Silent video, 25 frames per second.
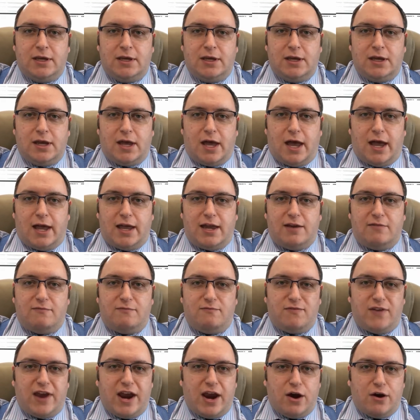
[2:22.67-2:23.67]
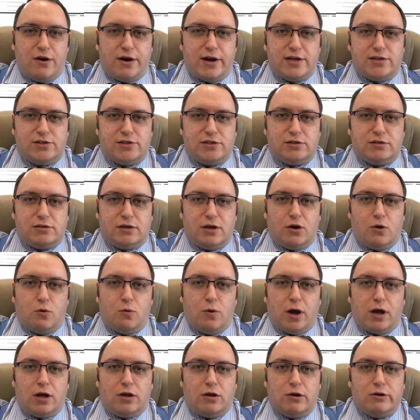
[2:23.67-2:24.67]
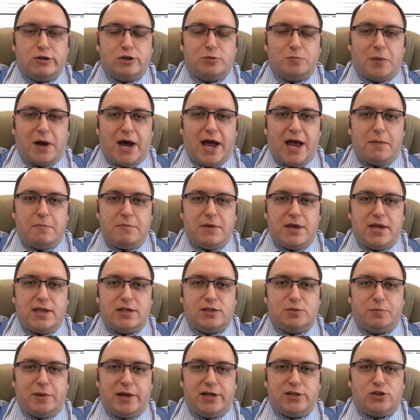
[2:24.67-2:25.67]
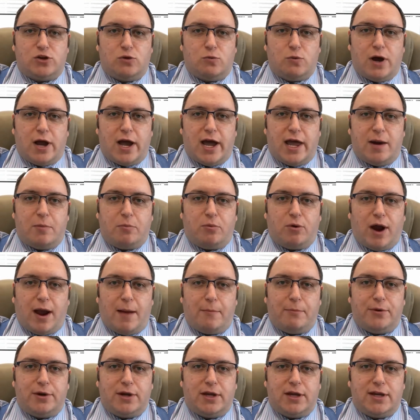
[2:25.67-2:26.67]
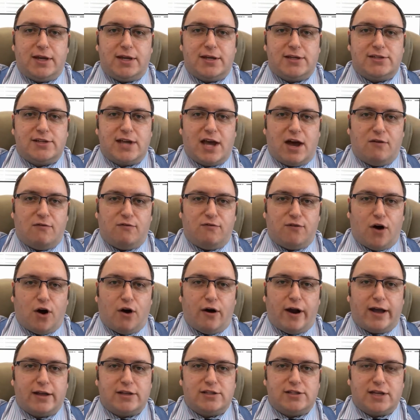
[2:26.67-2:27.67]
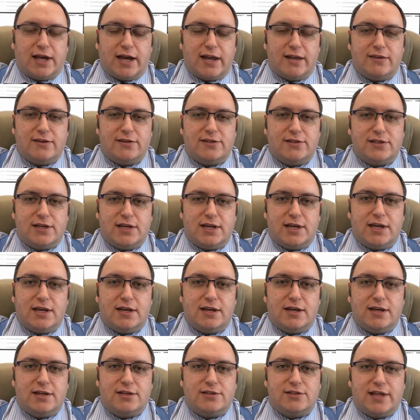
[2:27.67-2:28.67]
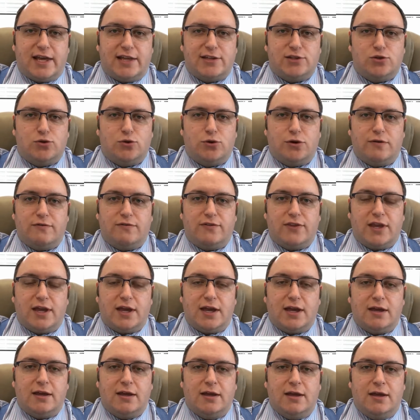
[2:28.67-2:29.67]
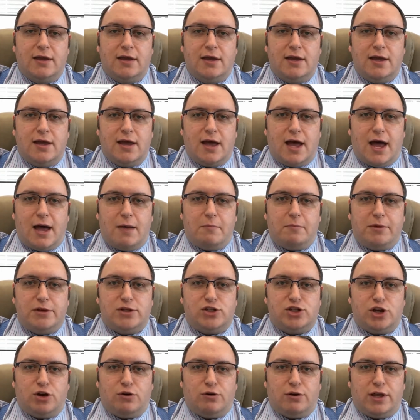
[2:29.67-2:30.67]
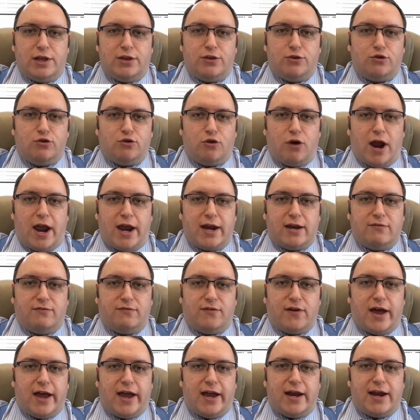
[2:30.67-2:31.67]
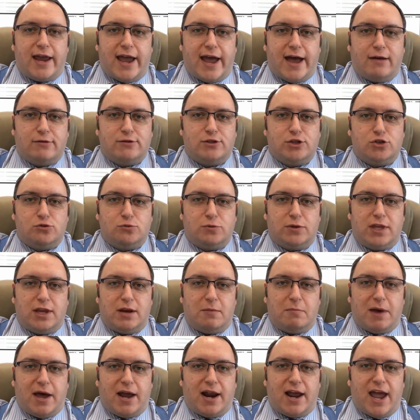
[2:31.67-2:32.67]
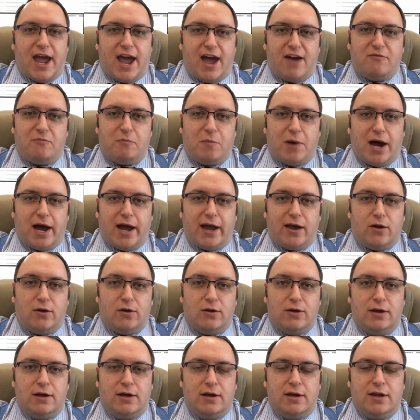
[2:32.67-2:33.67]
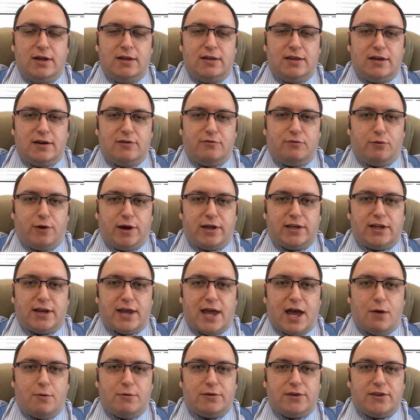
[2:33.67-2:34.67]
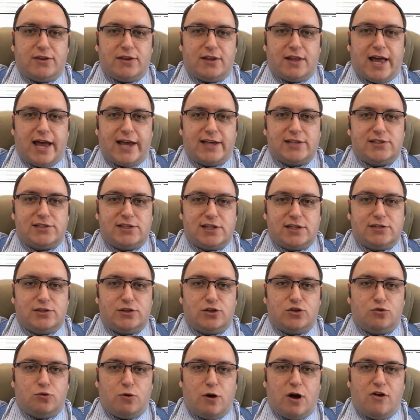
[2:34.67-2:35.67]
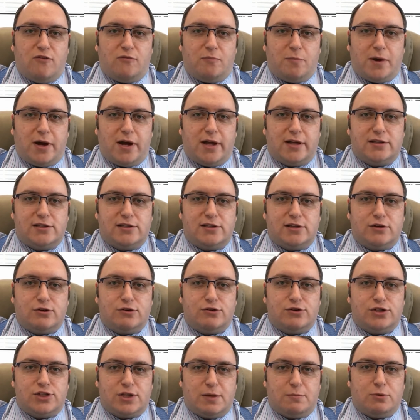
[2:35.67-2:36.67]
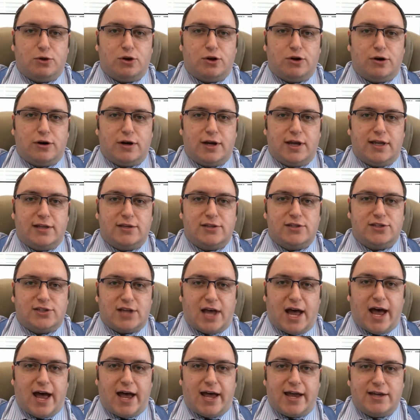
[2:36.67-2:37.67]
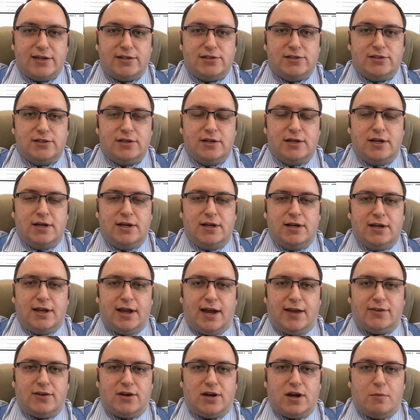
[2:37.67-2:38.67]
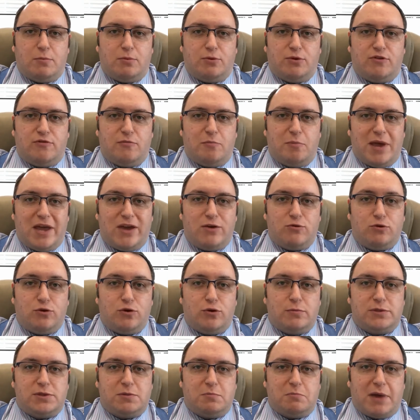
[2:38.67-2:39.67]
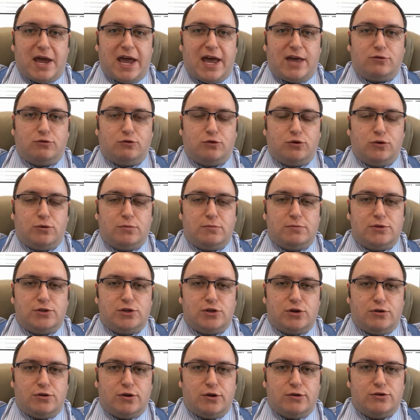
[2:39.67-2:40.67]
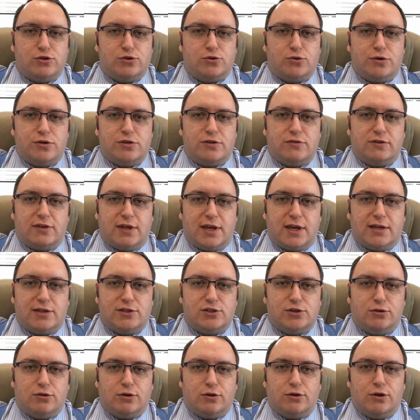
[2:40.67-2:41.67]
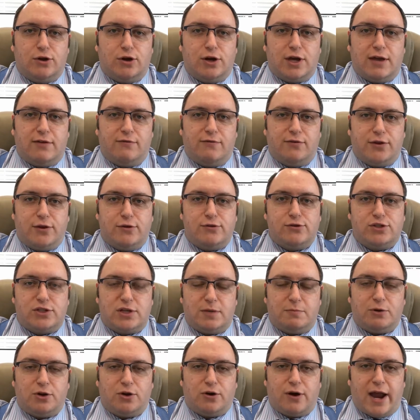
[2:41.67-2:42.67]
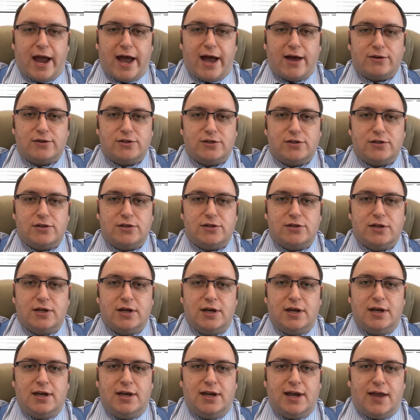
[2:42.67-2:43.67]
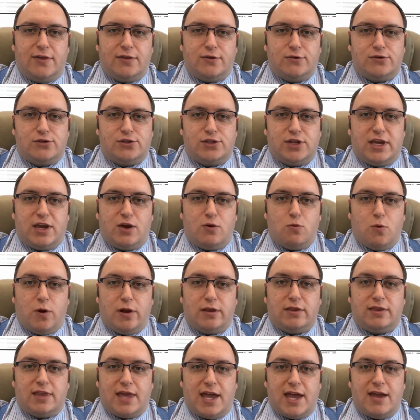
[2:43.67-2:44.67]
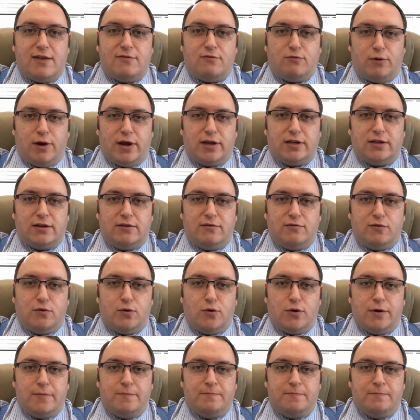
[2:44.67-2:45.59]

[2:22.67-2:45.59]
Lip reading: and it varies, what close by means based on what kind of property it is, how far outside of the city it is, that sort of thing. But generally they're trying to find houses within about a half mile that have rented out within the last 6 to 12 months that are similar in size and the number of bedrooms and bathrooms, those sorts of things. So they're looking for those similar houses and they're seeing what they have rented for.